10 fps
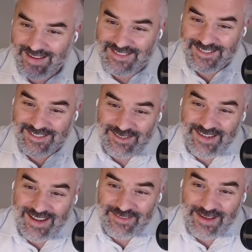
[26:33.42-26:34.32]
just
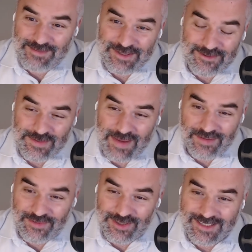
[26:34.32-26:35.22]
don't have that much
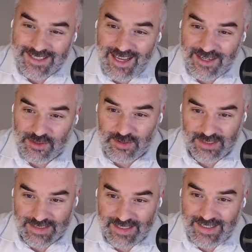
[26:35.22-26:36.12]
respect for
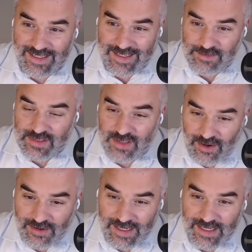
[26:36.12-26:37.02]
intellectuals. I'm
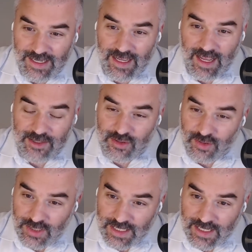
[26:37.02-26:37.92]
sorry.
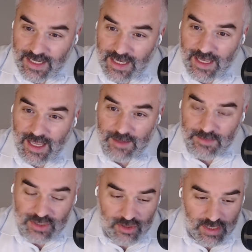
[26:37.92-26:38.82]
Truly. I'm
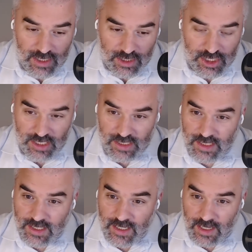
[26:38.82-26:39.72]
a street urchin.
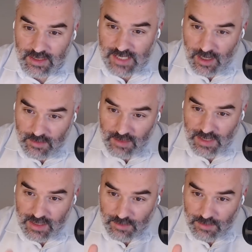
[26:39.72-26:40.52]
Tell me about the